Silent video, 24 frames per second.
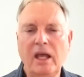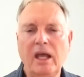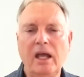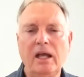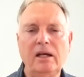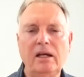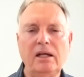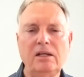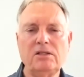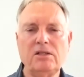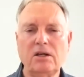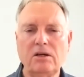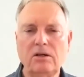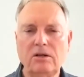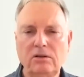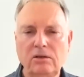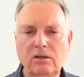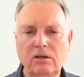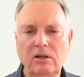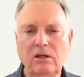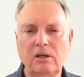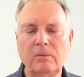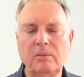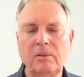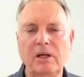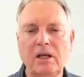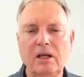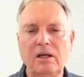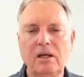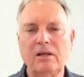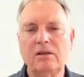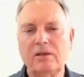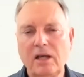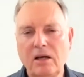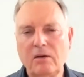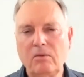And as a group,
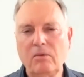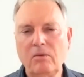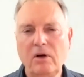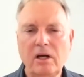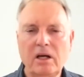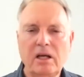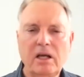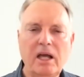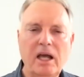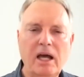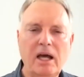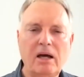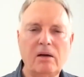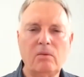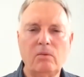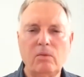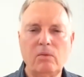they work out